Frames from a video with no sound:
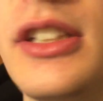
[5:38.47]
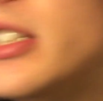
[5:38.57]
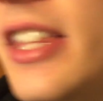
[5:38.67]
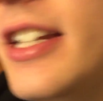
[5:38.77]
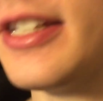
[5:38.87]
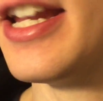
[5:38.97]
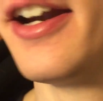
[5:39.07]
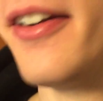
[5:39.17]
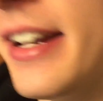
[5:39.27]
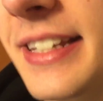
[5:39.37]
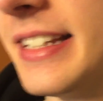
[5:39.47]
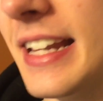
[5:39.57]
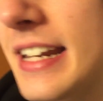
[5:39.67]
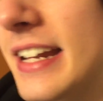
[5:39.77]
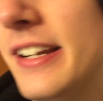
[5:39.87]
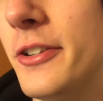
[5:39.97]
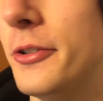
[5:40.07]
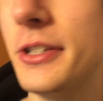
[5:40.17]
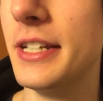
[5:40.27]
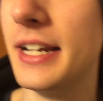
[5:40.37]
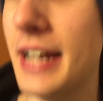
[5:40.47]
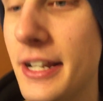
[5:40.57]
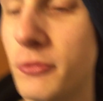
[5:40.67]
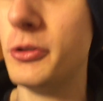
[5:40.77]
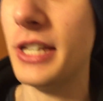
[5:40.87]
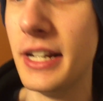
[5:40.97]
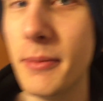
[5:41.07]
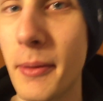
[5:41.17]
this generation's Indiana Jones and the Last Crusade,